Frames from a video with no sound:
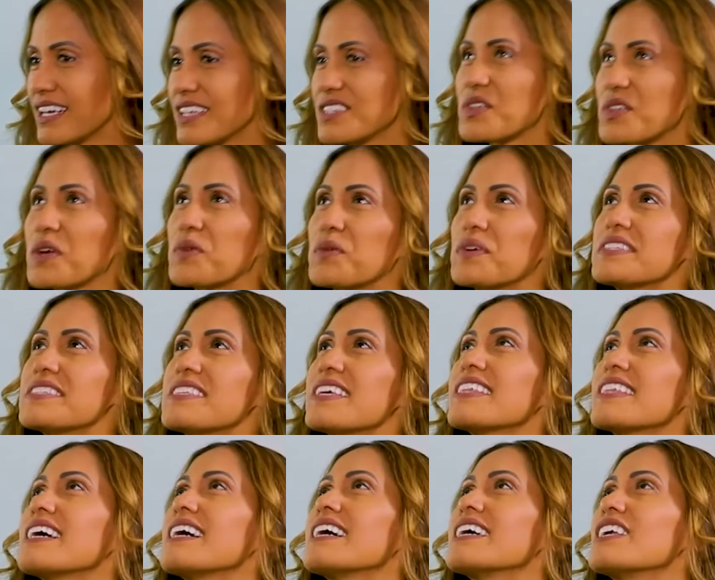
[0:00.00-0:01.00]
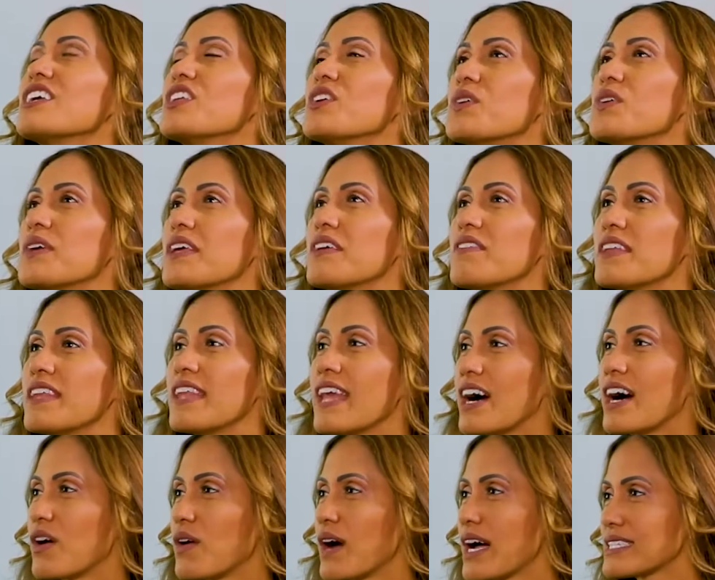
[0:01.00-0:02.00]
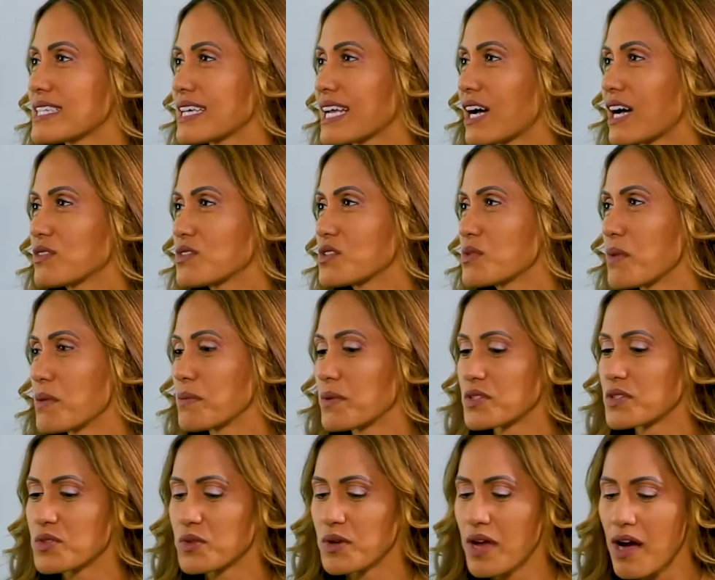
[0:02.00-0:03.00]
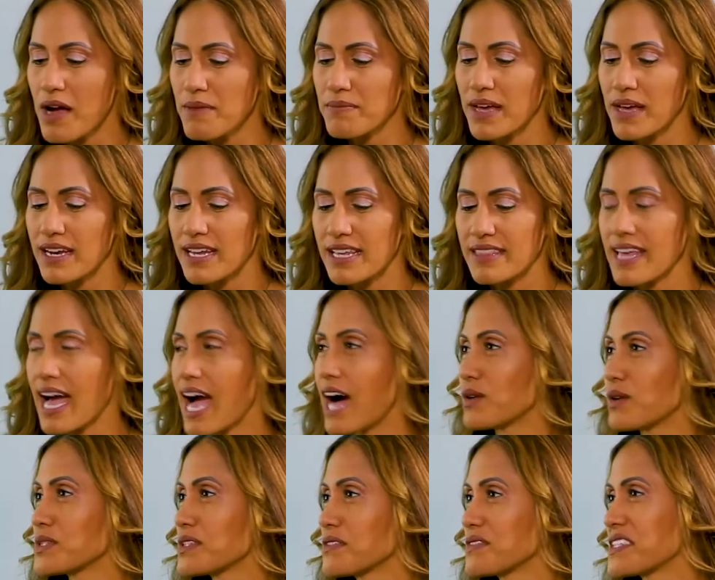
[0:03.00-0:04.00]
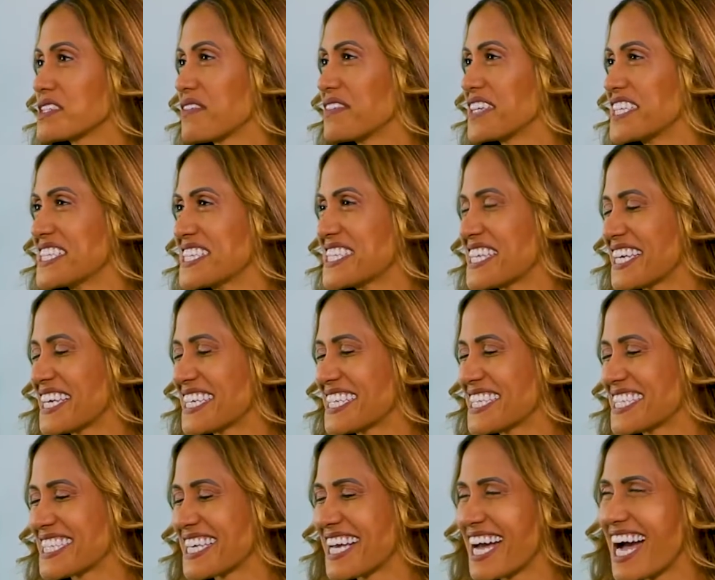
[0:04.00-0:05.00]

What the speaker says: So I would say that, even now as a council member, so now I'm not in the house of 76.